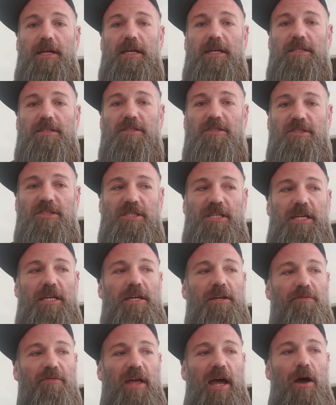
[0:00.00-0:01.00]
and
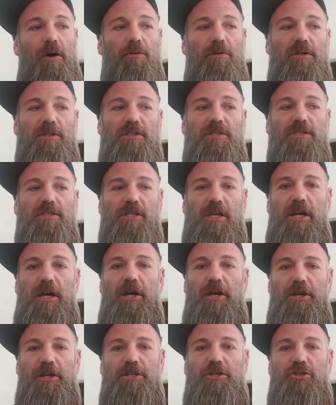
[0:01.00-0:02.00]
see if that was
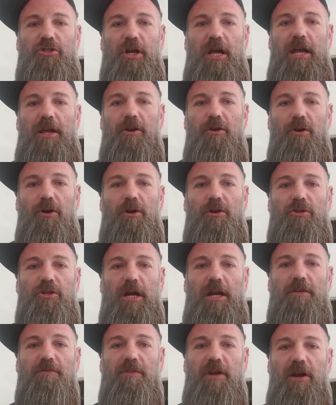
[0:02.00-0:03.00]
a good trade, or
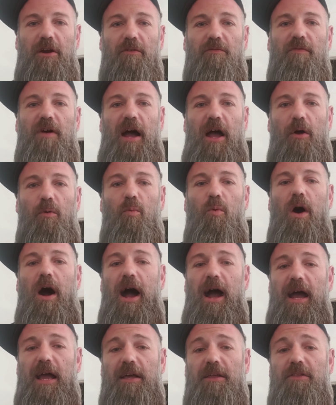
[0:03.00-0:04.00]
try to verify
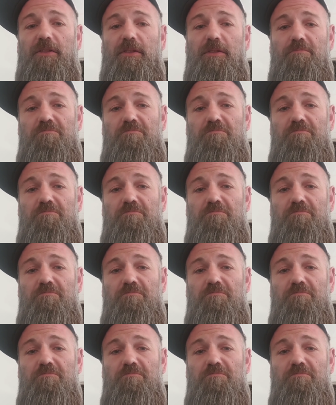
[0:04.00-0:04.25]
why